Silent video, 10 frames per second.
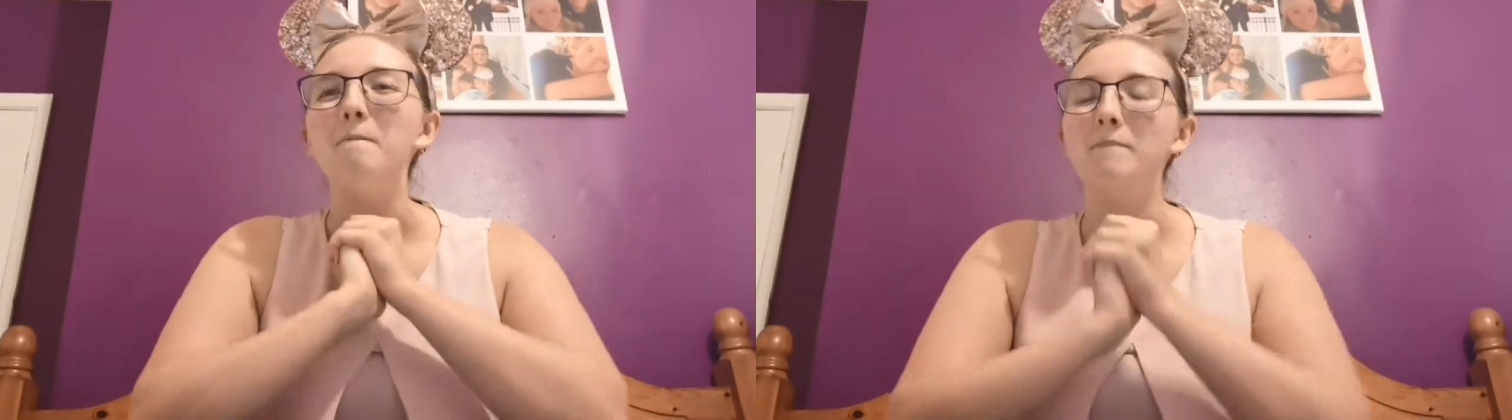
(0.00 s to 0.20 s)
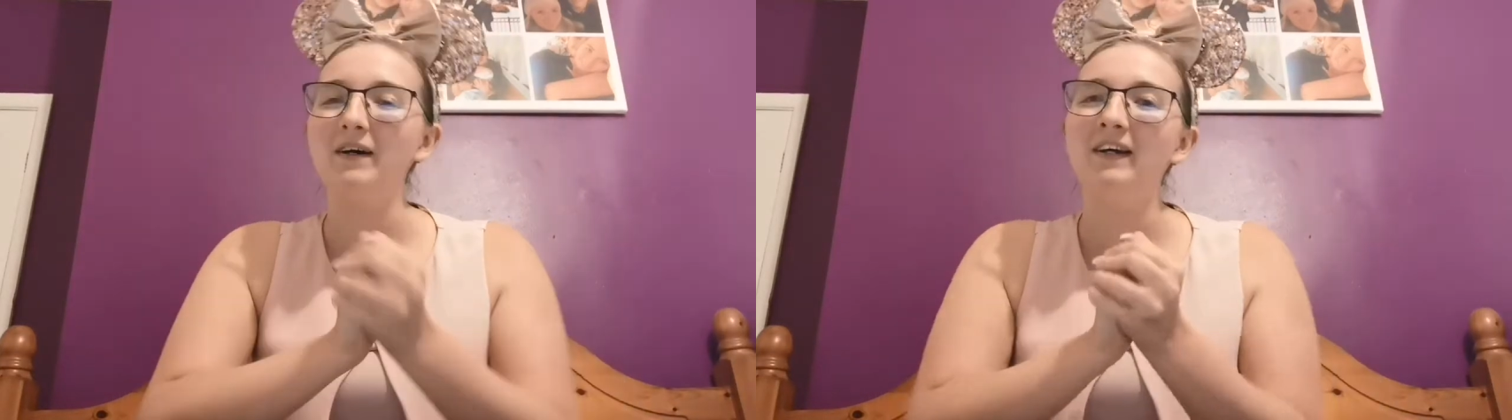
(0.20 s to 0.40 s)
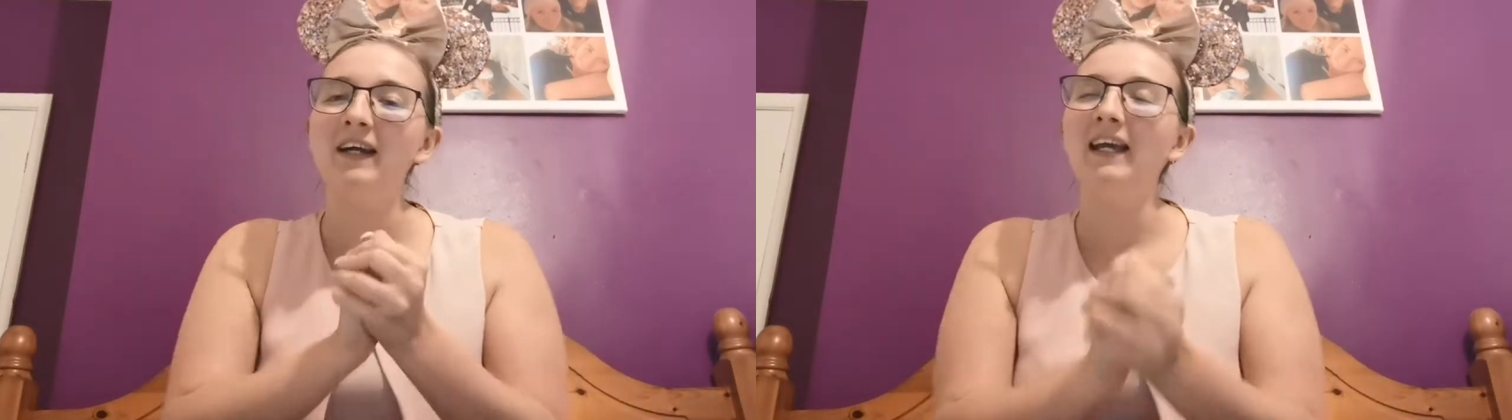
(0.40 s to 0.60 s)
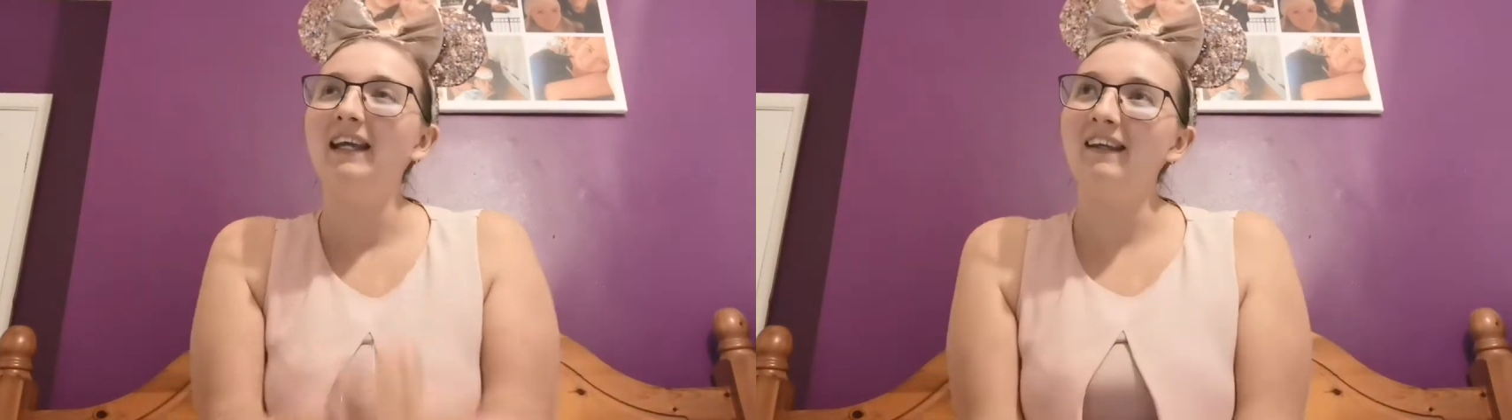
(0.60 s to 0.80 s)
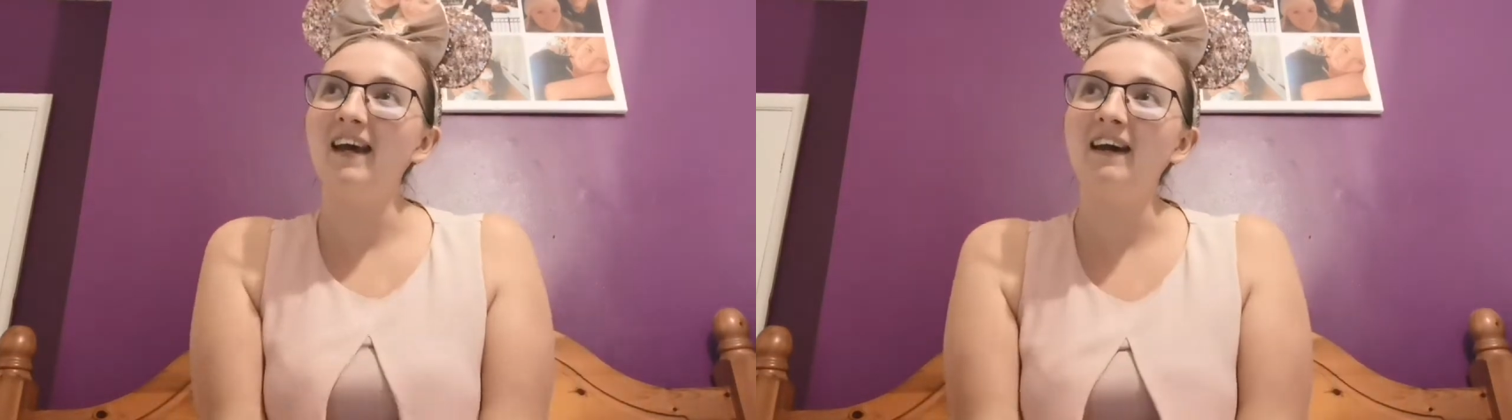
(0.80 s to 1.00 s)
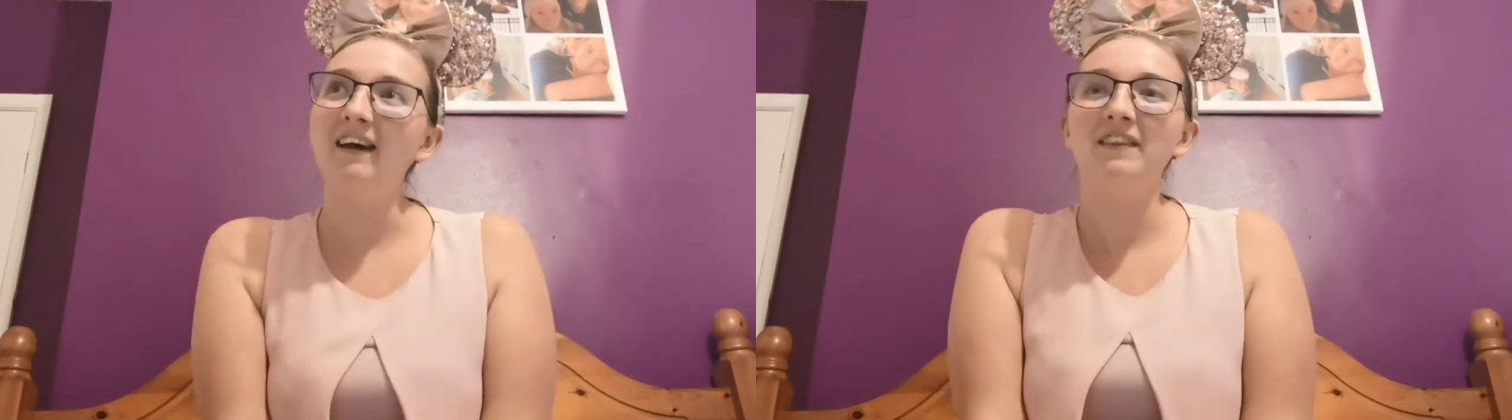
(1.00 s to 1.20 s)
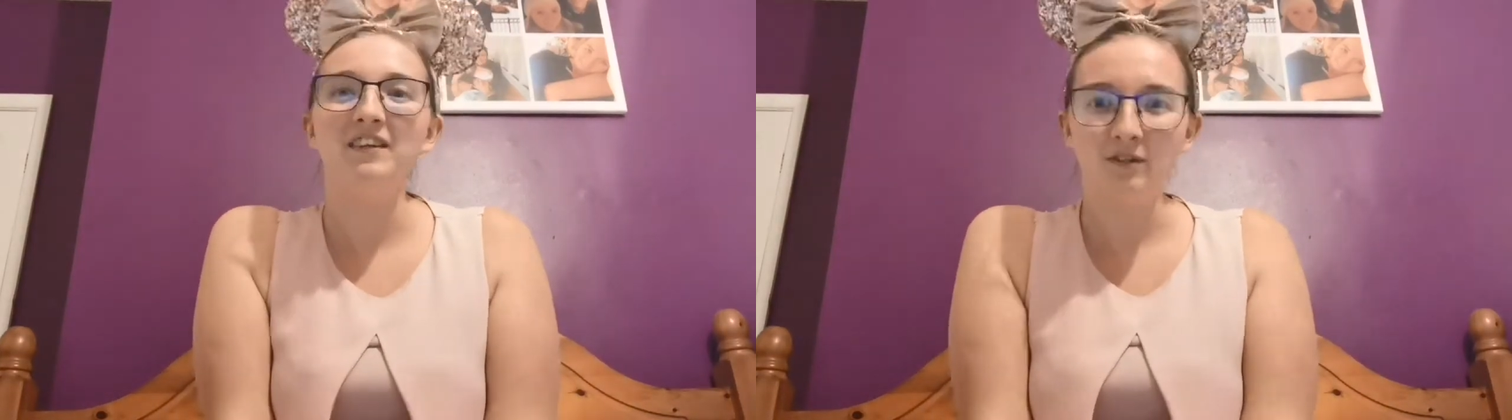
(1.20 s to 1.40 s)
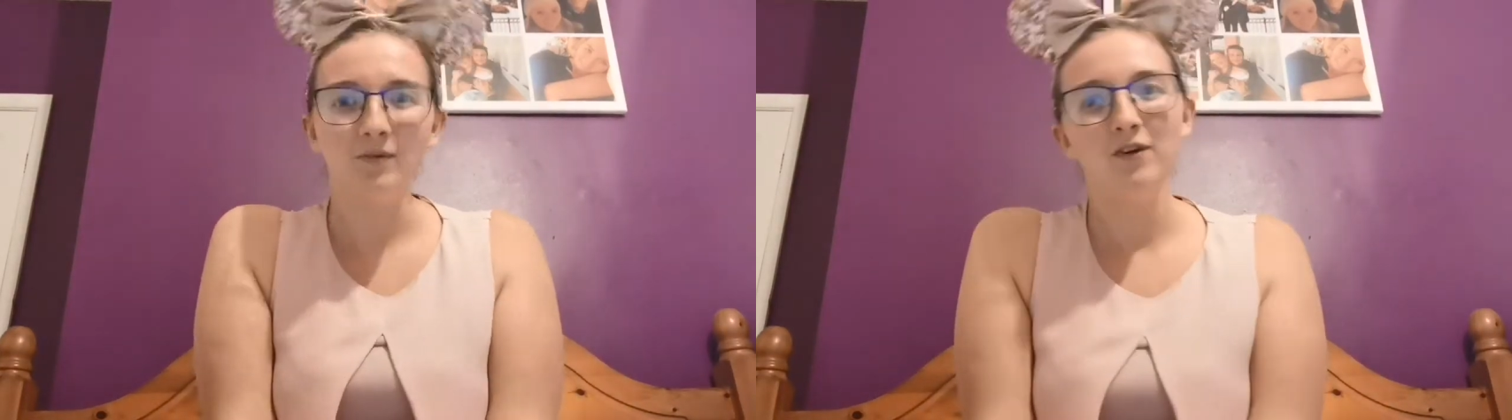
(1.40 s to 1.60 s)
But yeah,
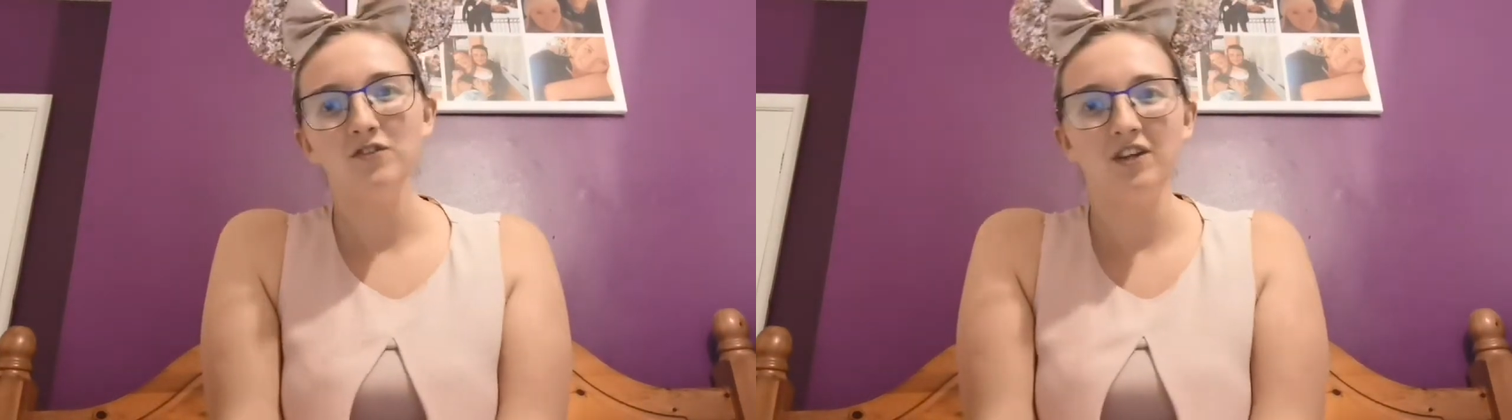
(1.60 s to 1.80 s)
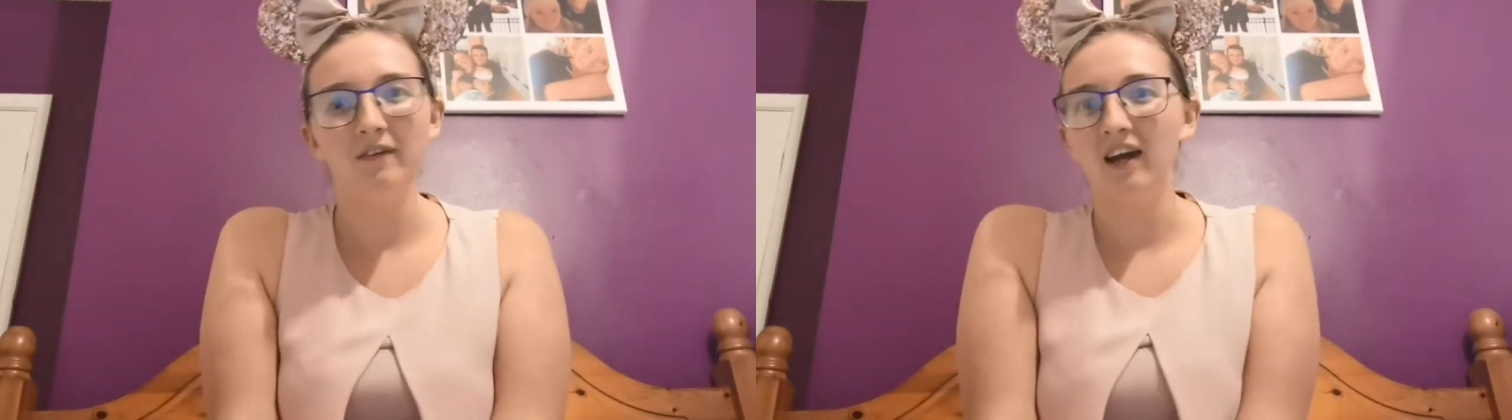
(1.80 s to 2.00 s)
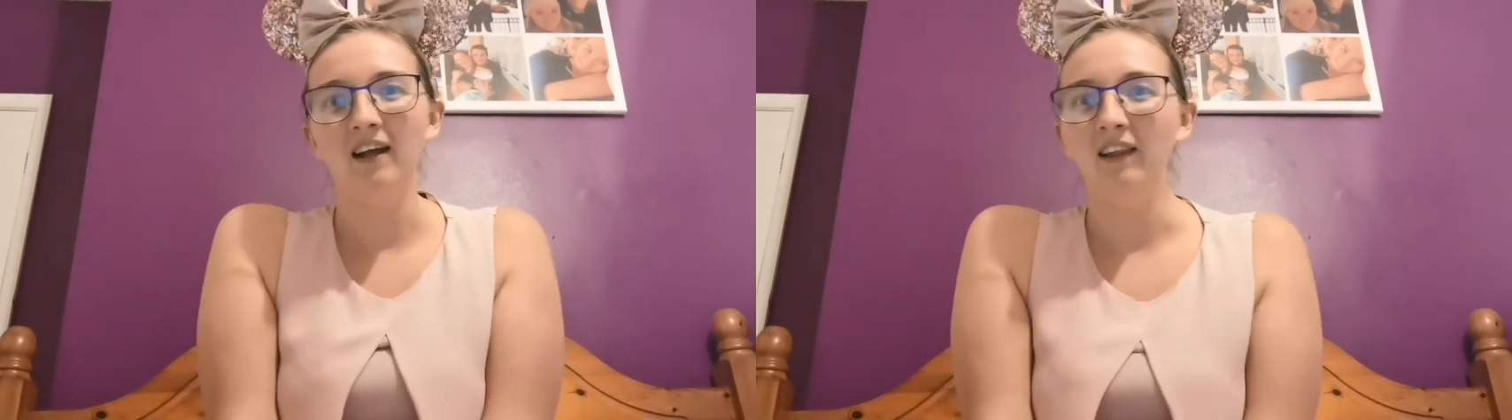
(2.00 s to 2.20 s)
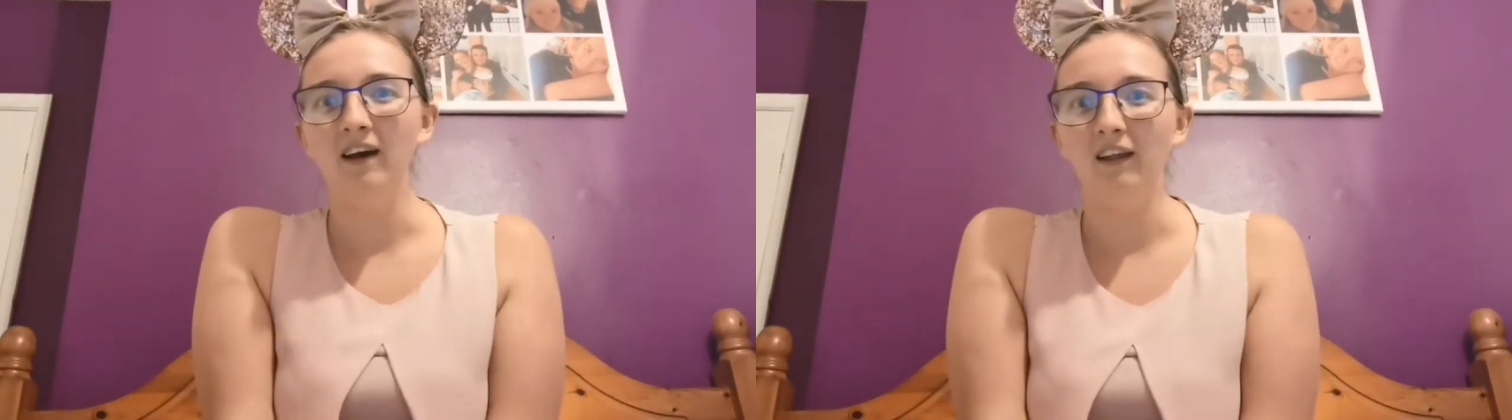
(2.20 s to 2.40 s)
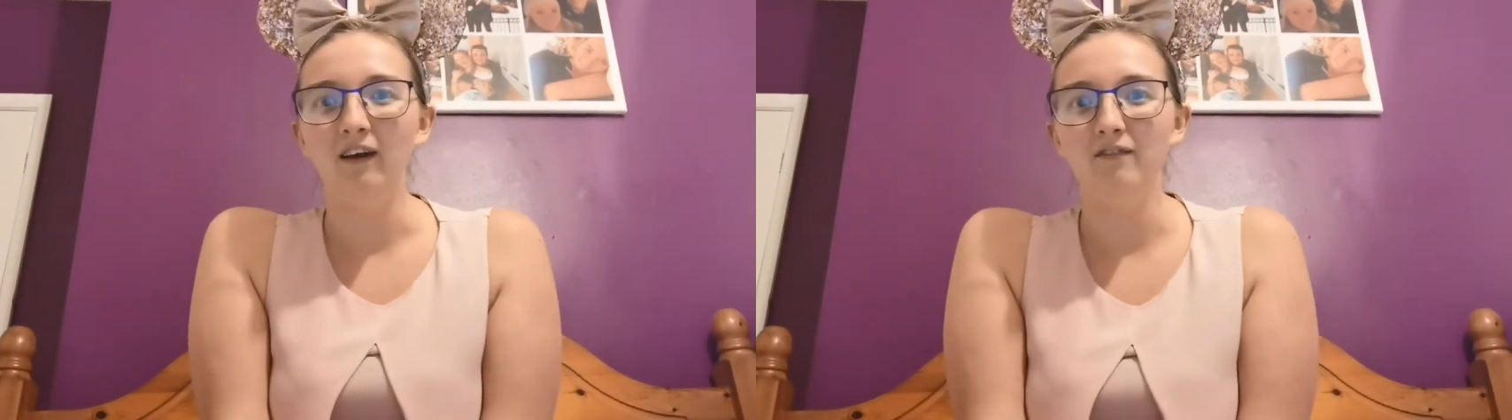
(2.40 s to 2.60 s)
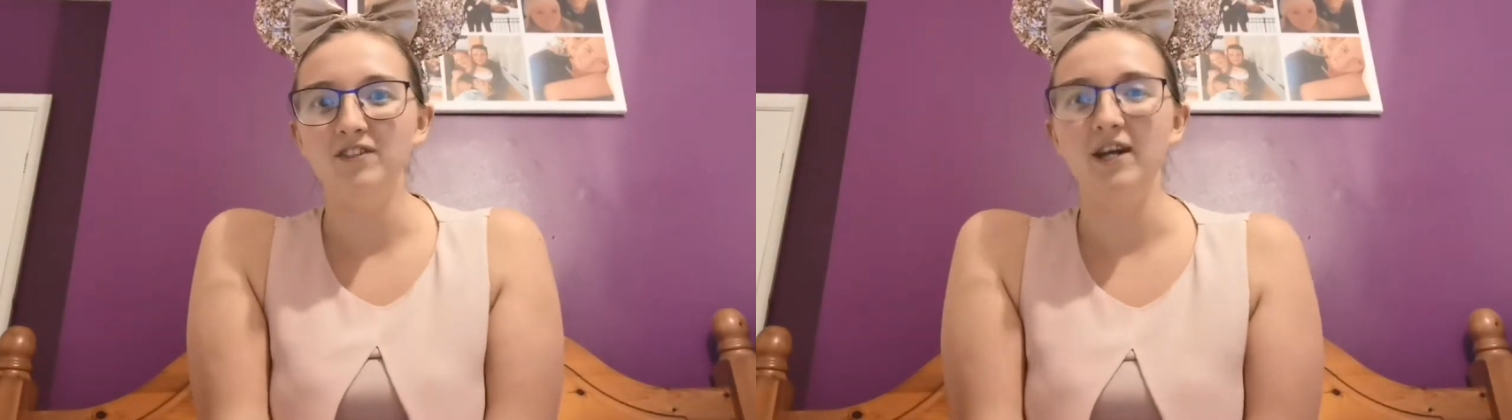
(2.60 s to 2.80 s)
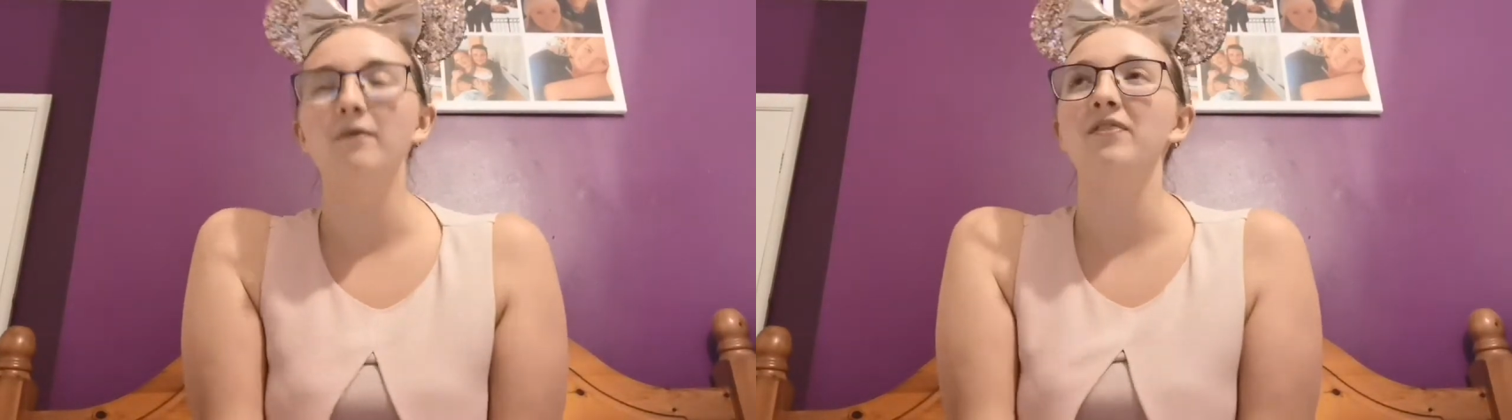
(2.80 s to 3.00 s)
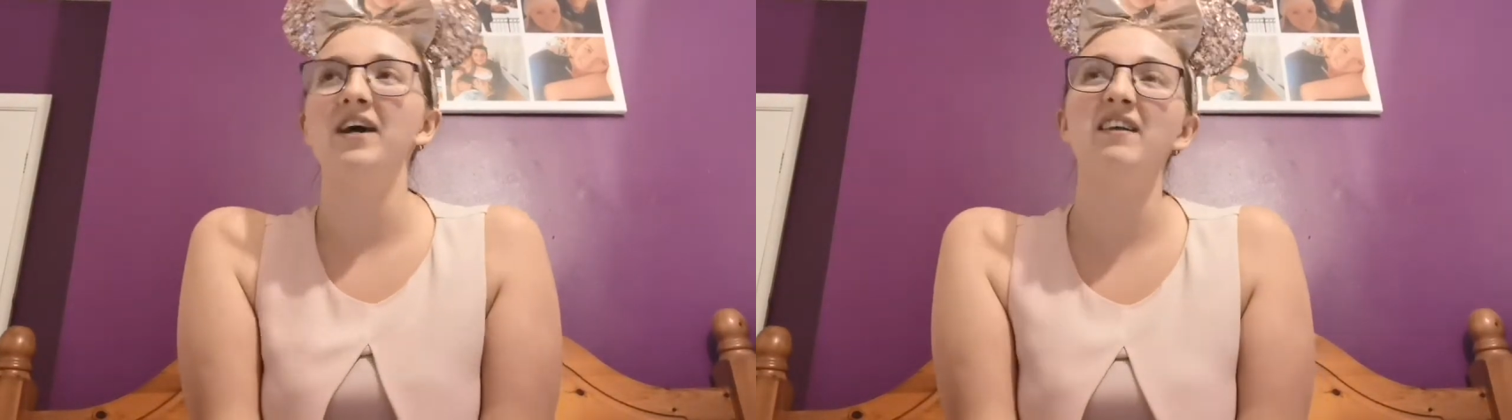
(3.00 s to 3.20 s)
the dwarfs don't get a lot of love, so